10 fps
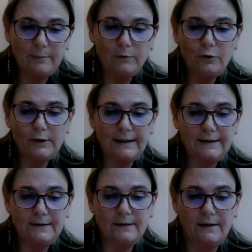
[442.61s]
I'm sure
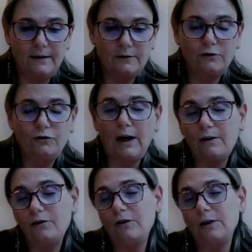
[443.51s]
that the
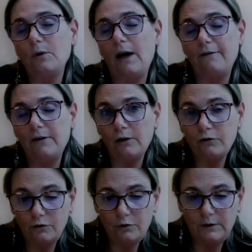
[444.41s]
challenge that you have
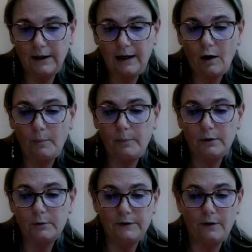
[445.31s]
launched today,
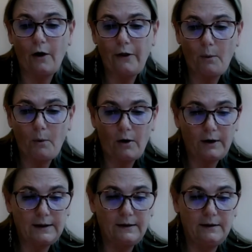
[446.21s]
coupled with other
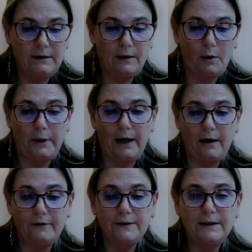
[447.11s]
work in the
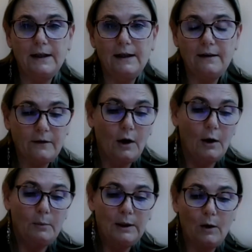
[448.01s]
area of skills,
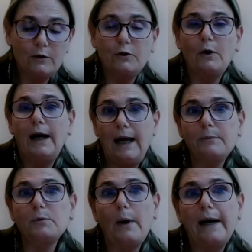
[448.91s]
will also
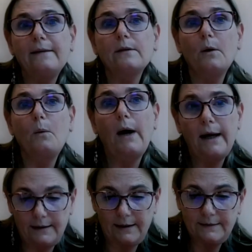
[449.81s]
help raise
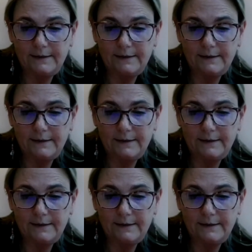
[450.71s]
awareness